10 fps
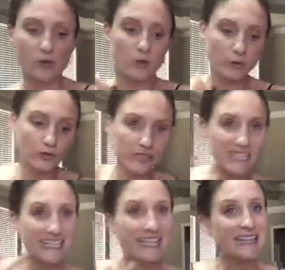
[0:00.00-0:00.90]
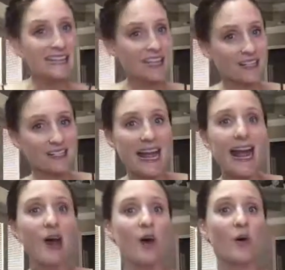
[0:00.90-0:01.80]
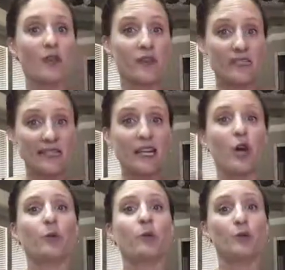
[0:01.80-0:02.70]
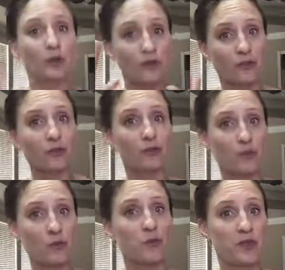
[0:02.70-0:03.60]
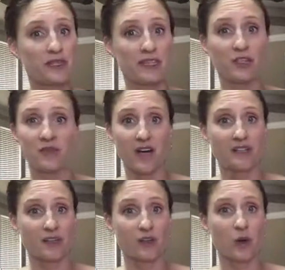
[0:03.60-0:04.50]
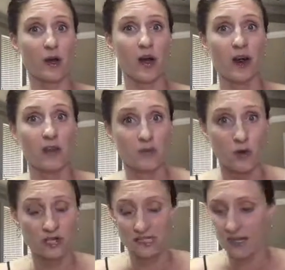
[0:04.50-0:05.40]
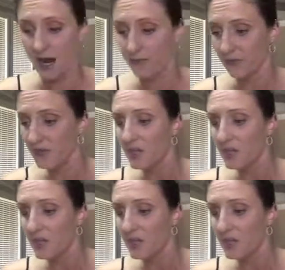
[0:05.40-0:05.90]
grooving it in there to how this can help you if you're super busy and you've got stuff going on in the morning time.